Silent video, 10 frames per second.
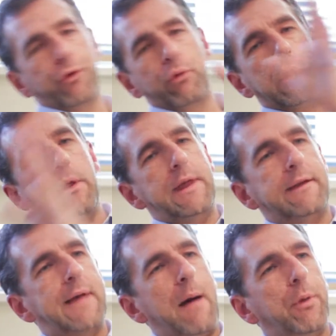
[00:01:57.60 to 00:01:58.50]
So the
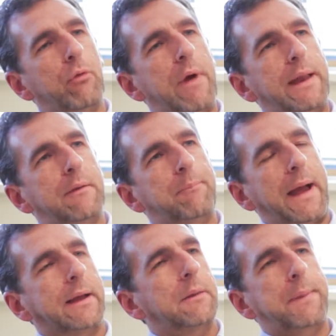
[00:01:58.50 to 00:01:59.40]
example right
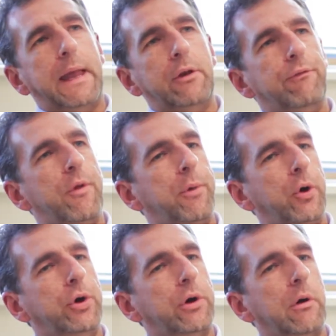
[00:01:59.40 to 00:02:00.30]
back at the beginning of the
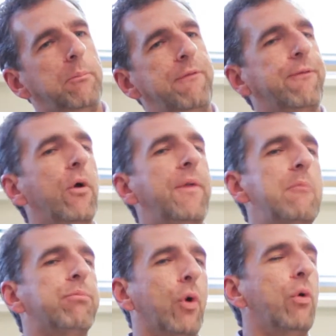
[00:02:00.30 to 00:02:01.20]
book, before
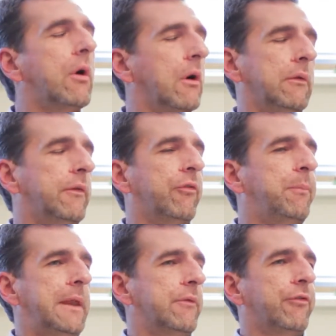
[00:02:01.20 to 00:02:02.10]
they broke the
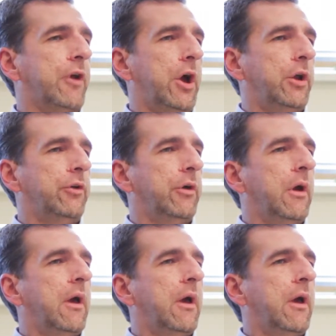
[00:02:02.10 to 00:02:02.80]
speed of sound,